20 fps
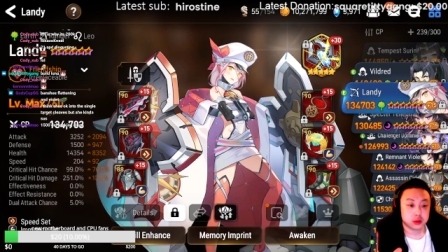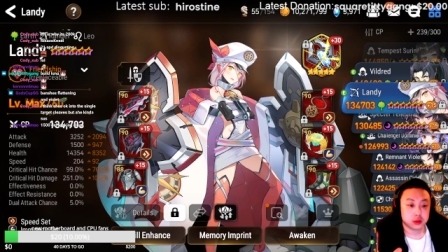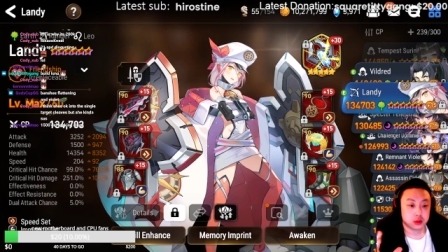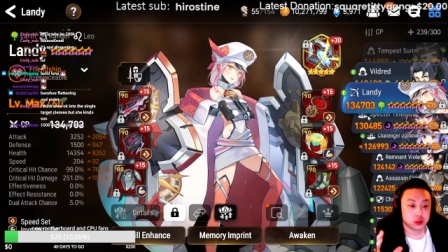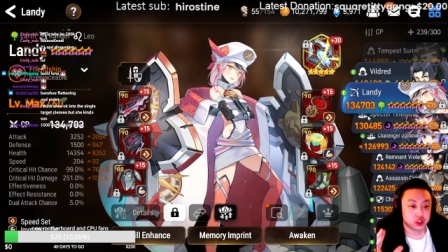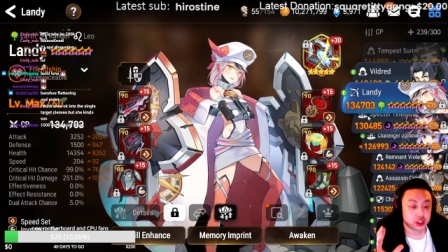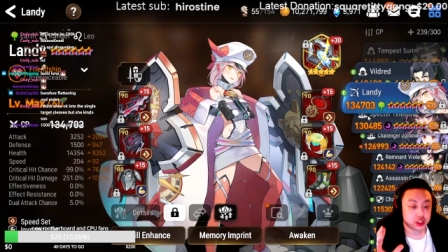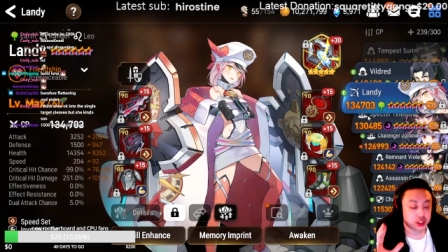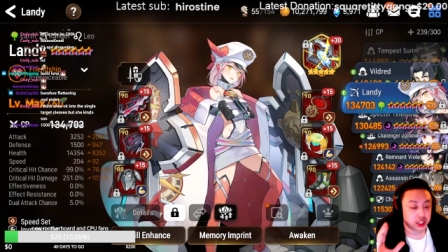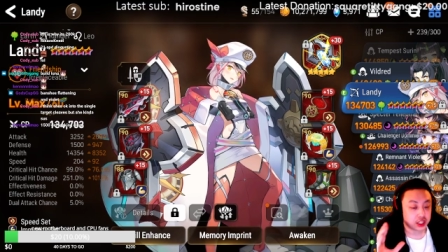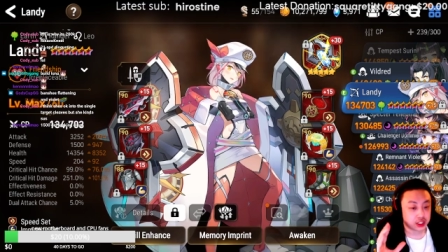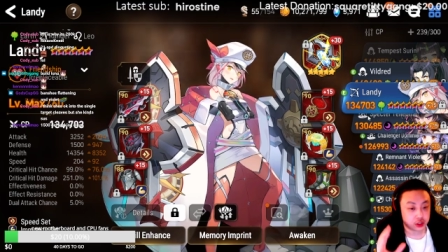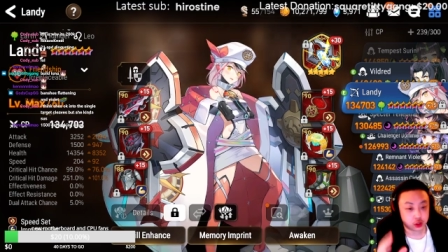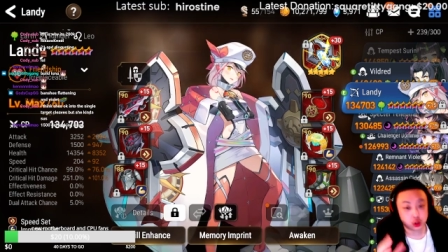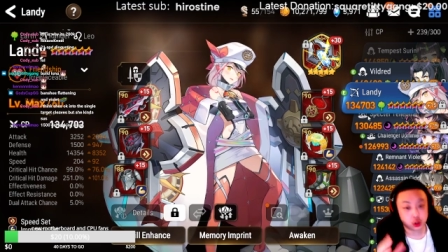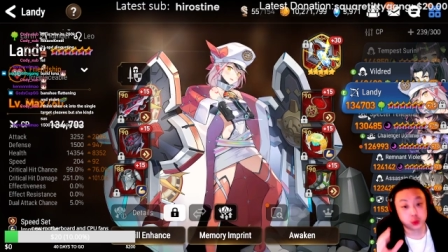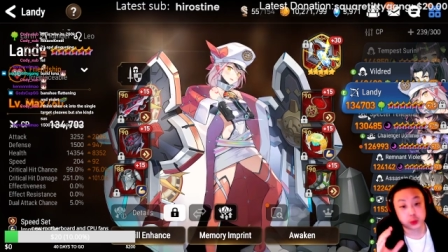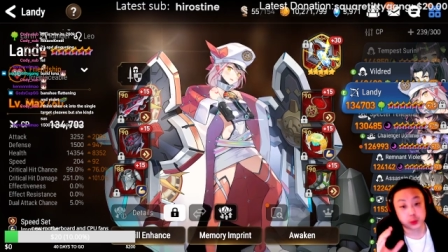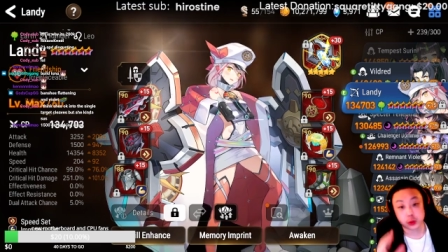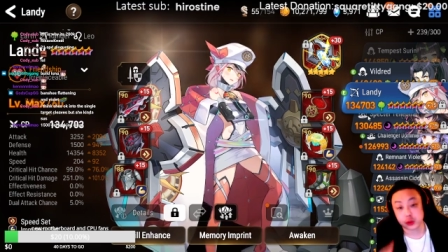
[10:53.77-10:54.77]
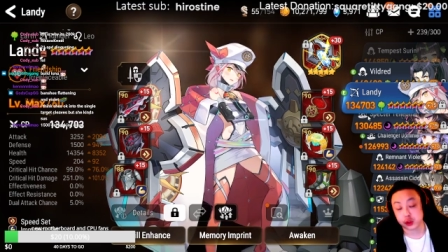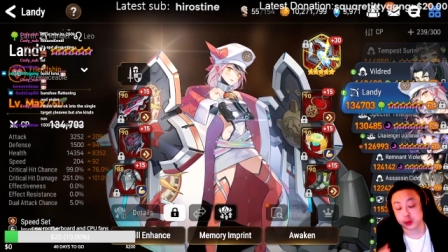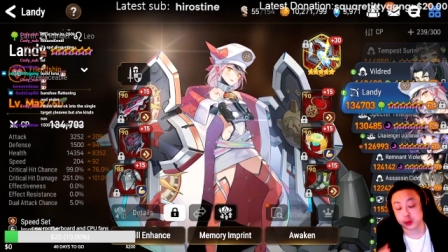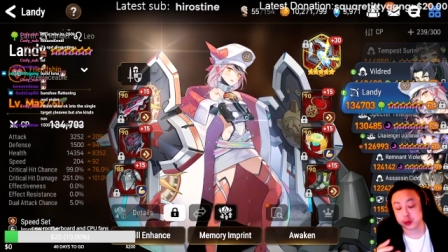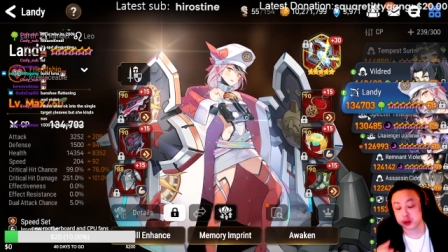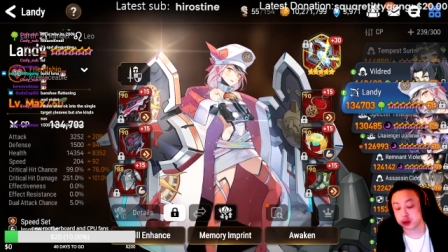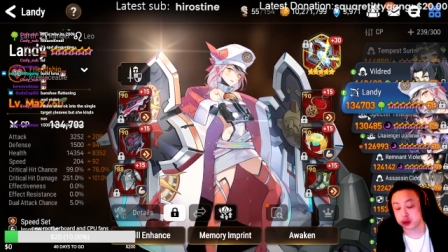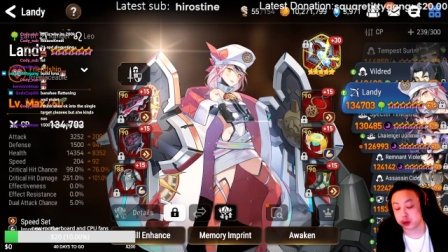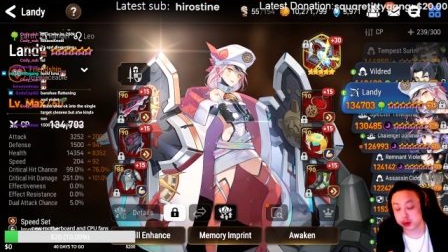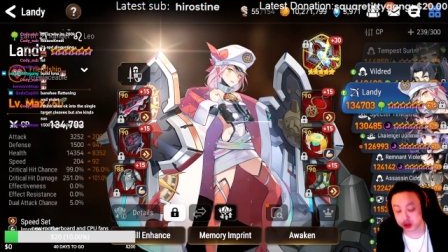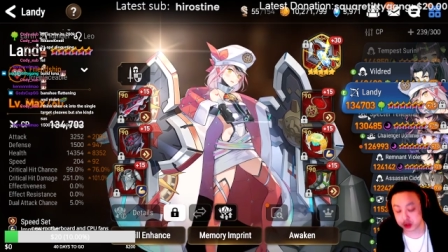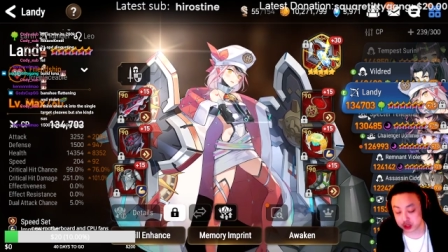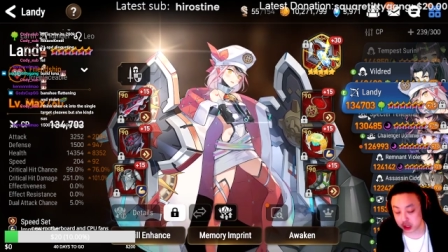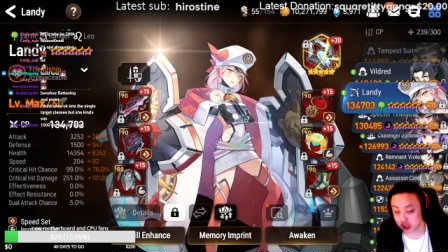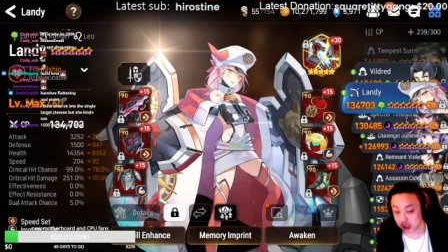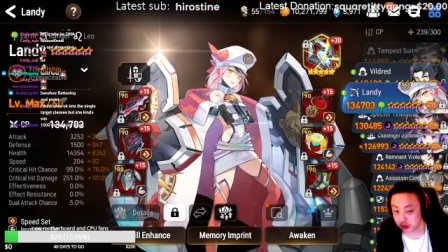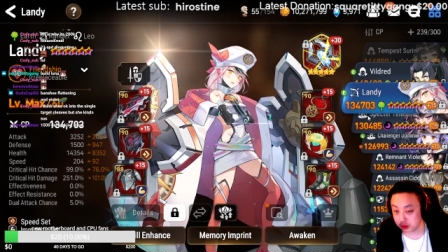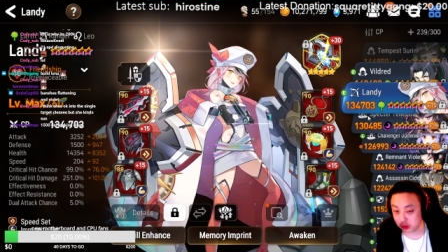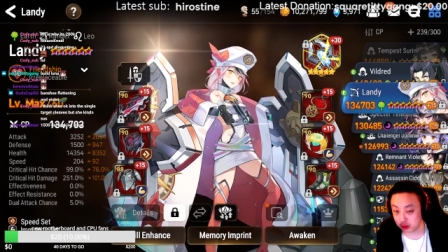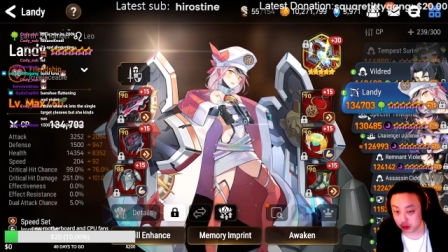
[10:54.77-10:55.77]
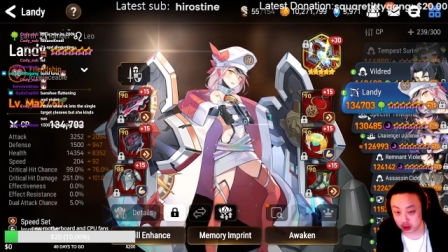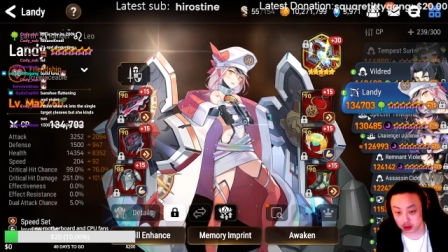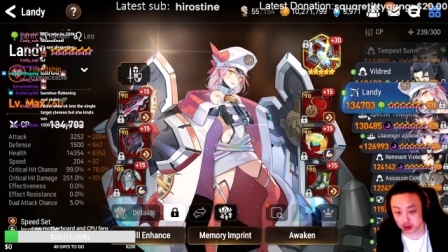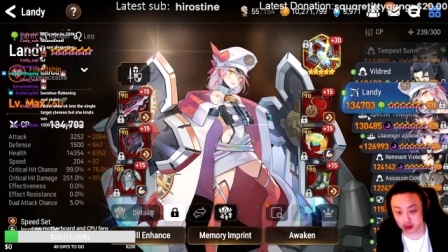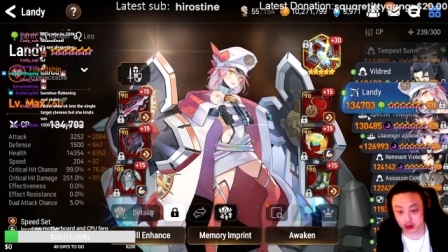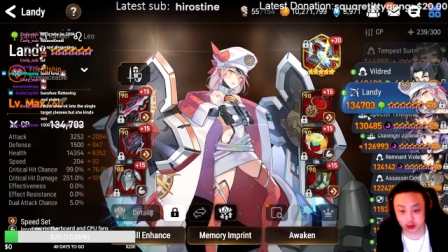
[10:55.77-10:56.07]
Just a super, super, super solid unit.